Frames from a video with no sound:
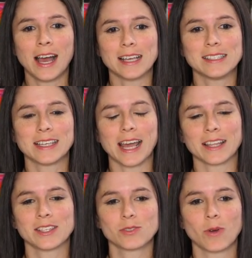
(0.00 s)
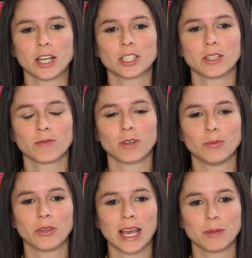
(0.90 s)
I see Kathy's watching
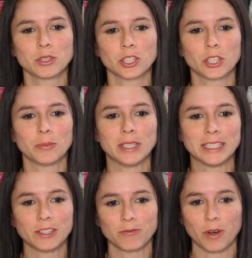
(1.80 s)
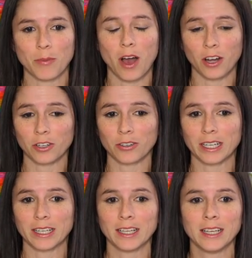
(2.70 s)
from New Hampshire, Medea from
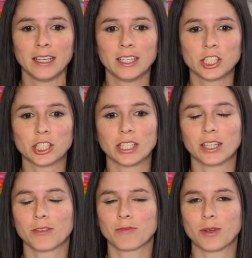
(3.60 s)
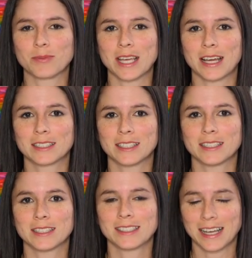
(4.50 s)
Hungary, Sheila from
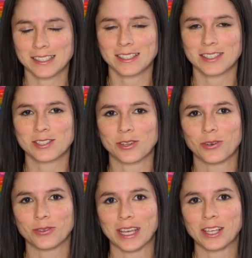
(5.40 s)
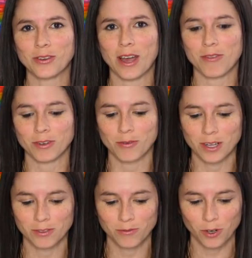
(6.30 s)
Tecla, Texas. So thank you,
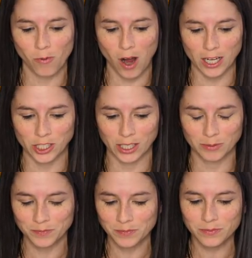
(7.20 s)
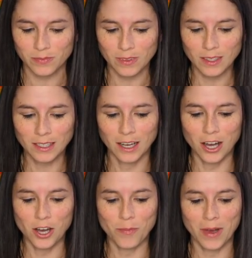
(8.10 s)
everyone, for watching.
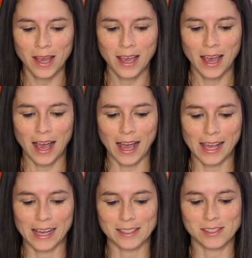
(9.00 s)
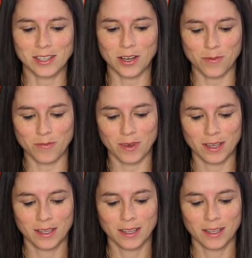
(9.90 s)
Um, I had some